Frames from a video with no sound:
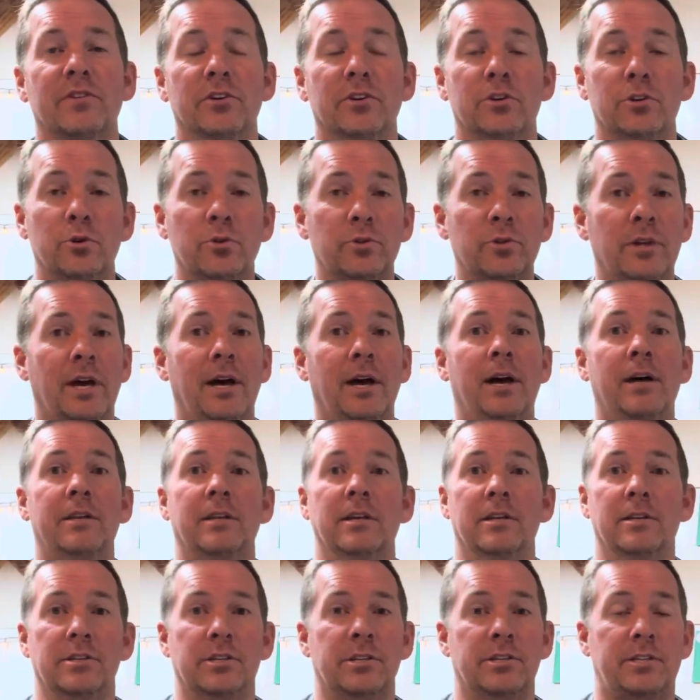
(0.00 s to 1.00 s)
and do that
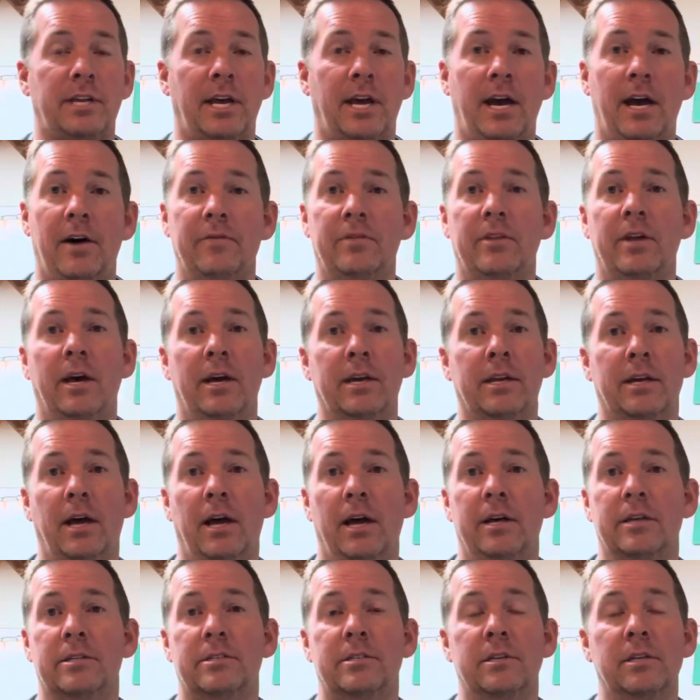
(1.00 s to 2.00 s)
and just have that
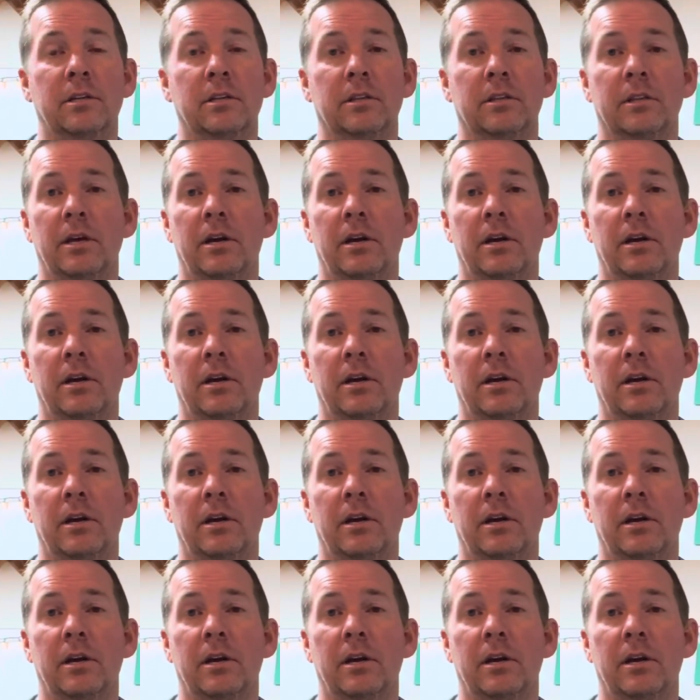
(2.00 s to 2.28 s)
guy sitting